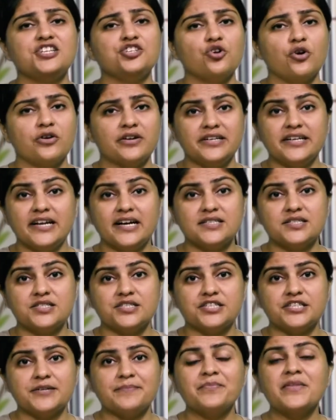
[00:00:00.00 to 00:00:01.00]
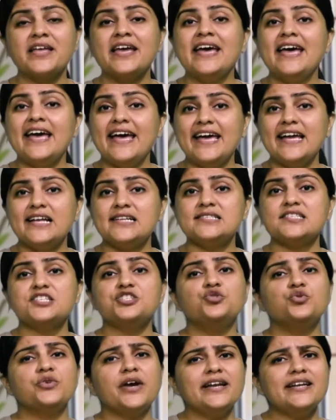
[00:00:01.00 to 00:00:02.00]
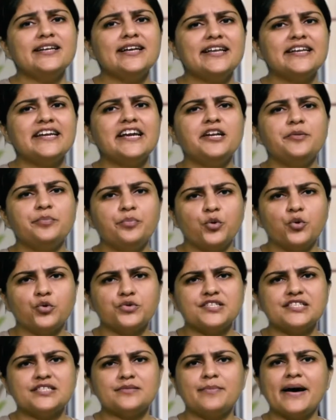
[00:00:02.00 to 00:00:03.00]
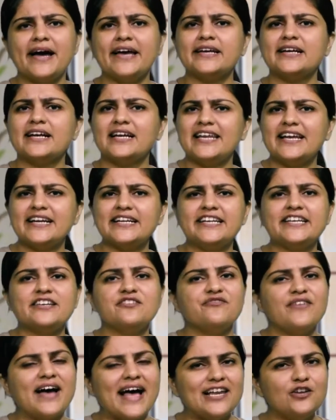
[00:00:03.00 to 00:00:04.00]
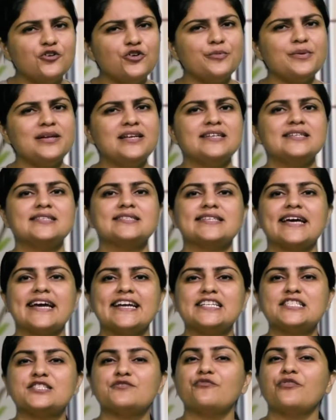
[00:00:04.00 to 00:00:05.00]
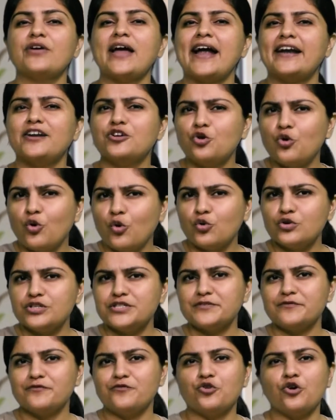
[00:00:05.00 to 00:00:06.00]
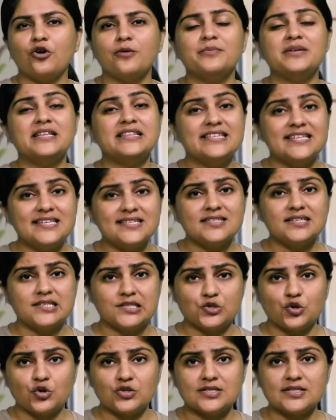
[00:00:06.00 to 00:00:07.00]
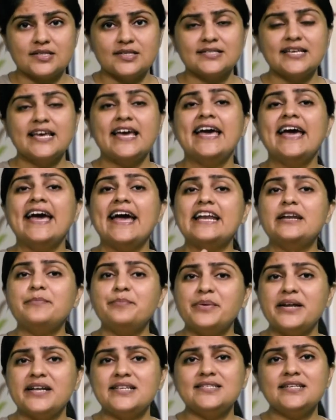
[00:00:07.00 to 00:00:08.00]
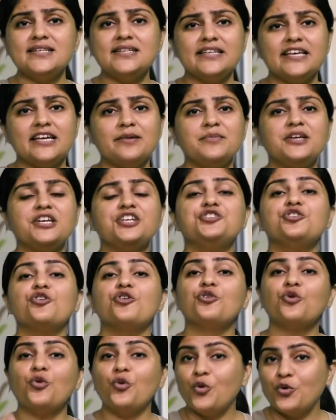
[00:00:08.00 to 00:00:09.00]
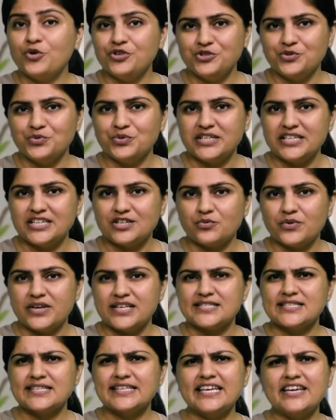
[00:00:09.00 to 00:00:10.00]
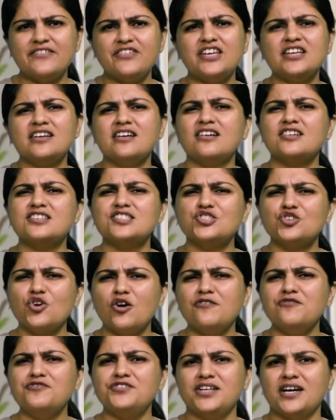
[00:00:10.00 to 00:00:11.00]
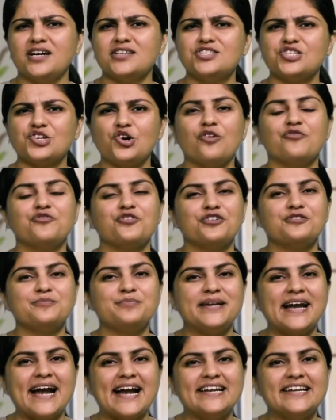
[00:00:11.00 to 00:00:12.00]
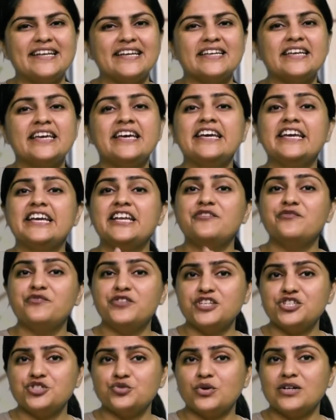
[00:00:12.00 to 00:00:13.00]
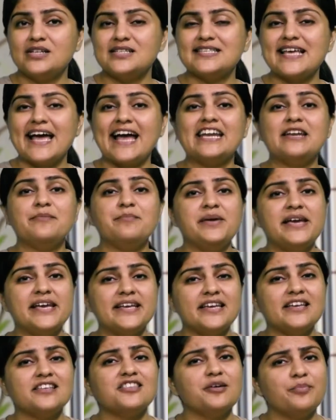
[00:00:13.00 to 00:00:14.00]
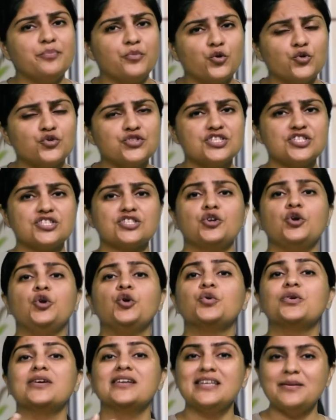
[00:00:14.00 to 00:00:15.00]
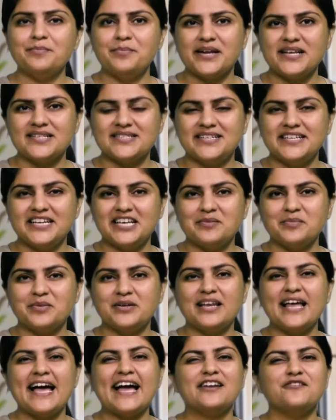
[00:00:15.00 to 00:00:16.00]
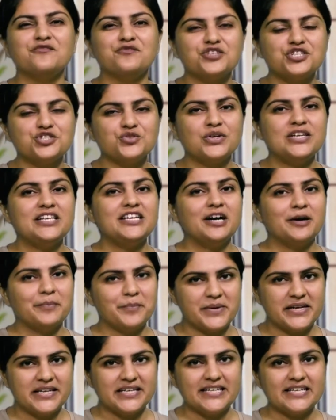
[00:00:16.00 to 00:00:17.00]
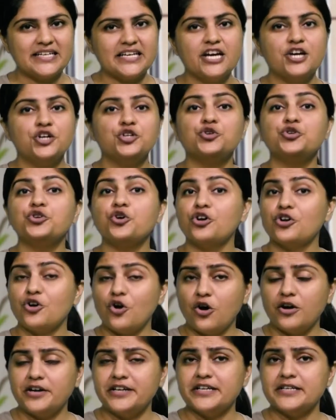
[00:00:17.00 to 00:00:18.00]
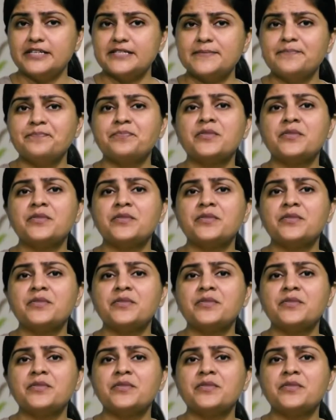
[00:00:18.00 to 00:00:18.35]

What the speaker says: in your industry. Hence, you can create posts by collecting valuable insights and quotes from these resources and present them in your own unique ways, giving a soft touch of your branding in visuals and making the posts look representable and visually appealing to your audience.